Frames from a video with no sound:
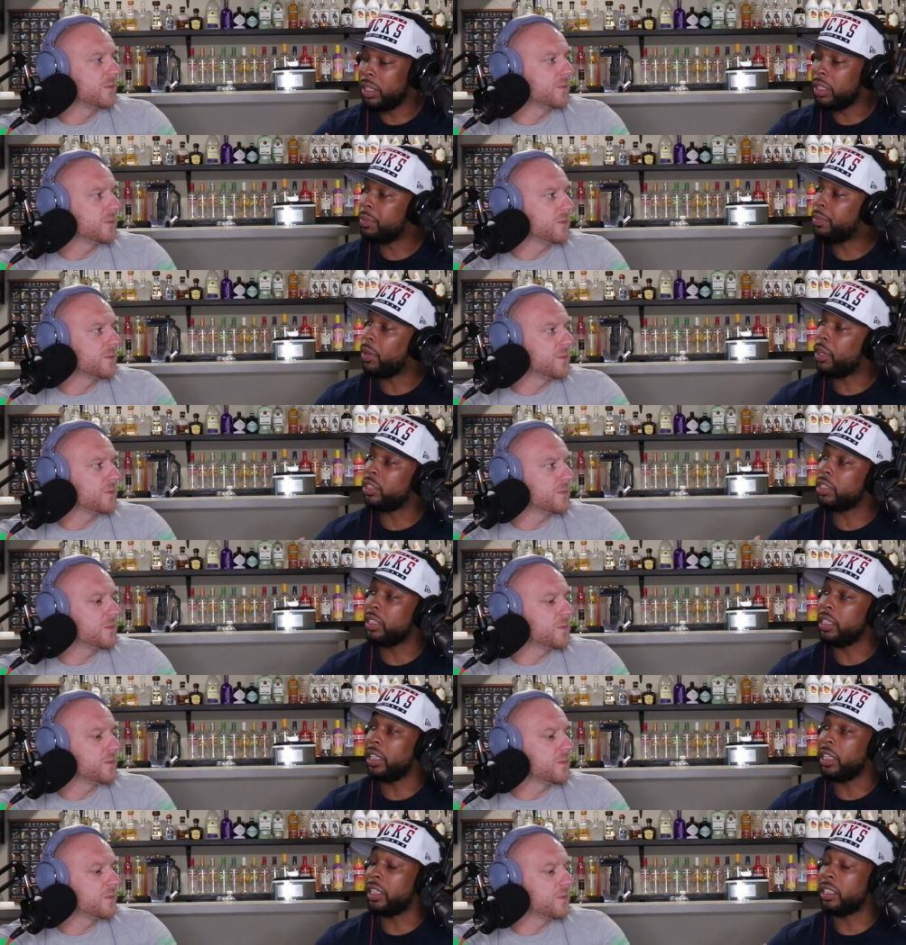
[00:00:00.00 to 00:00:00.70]
Speaker 1: this
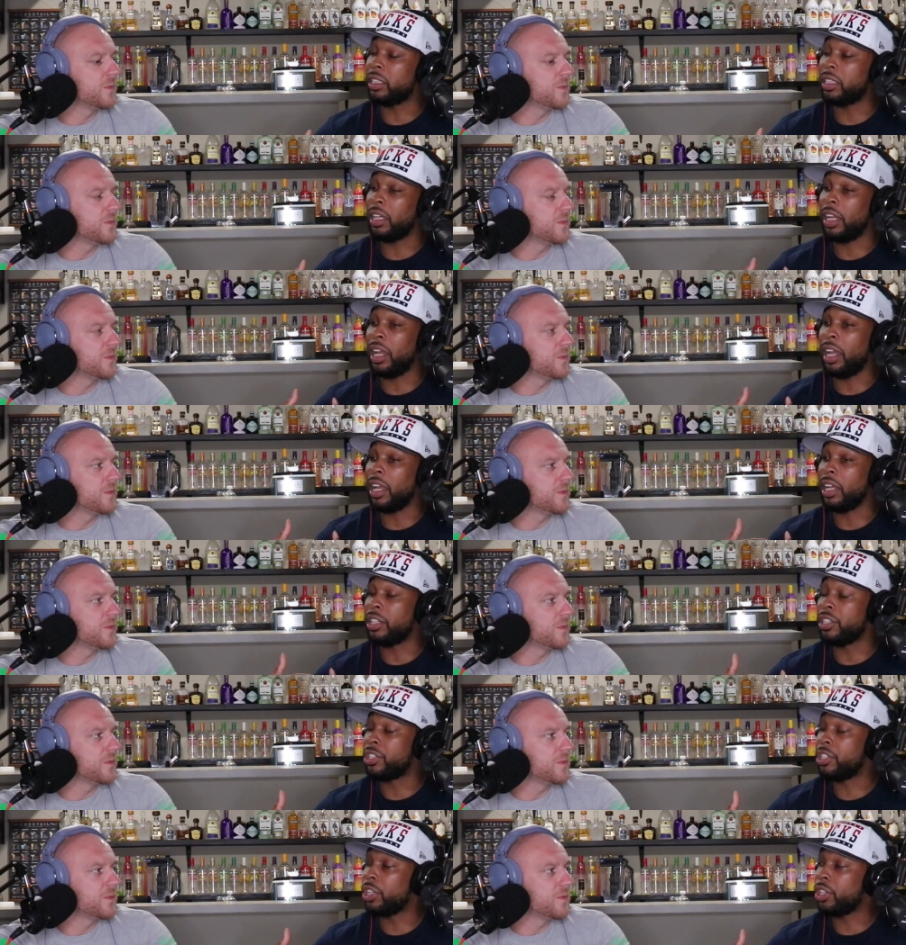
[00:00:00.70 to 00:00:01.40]
person is
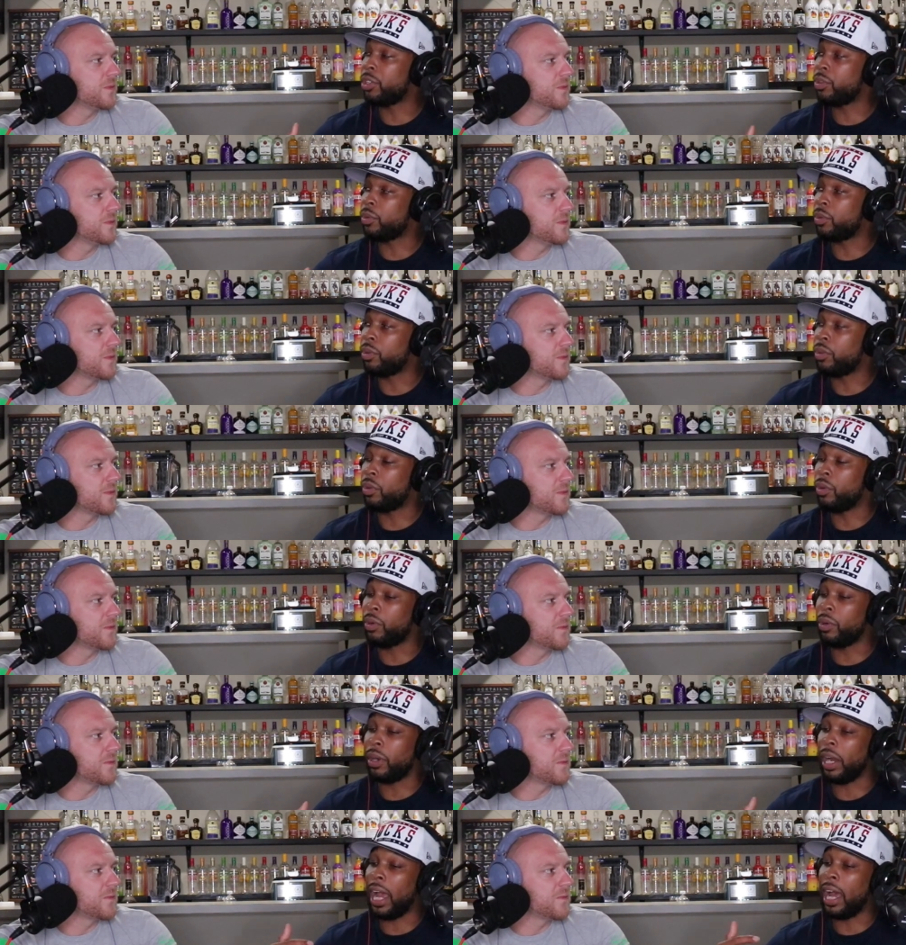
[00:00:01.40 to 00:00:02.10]
in general
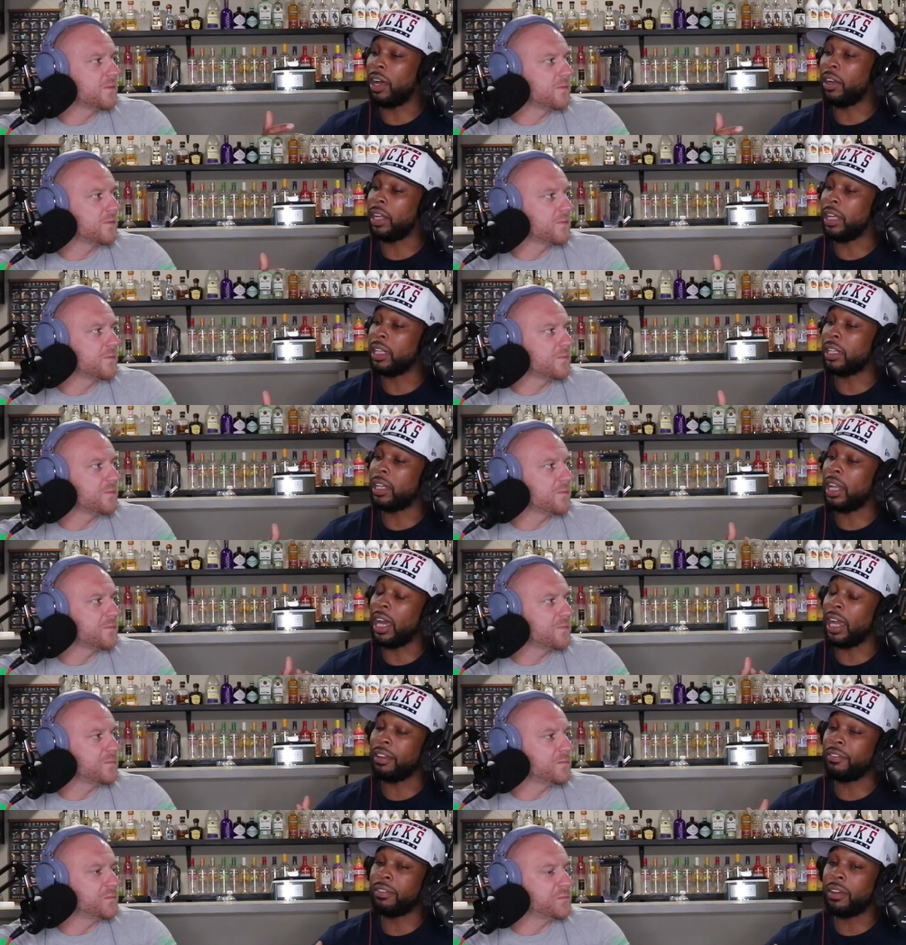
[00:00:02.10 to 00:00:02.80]
or out in
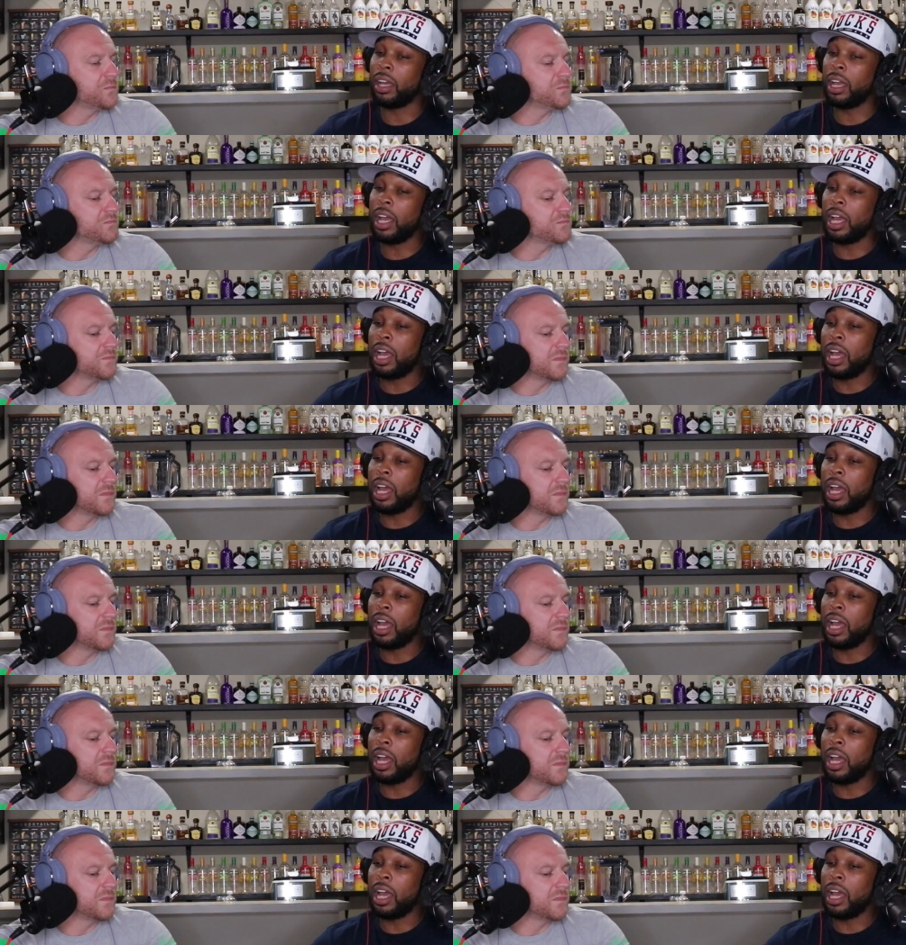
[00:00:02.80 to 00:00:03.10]
life.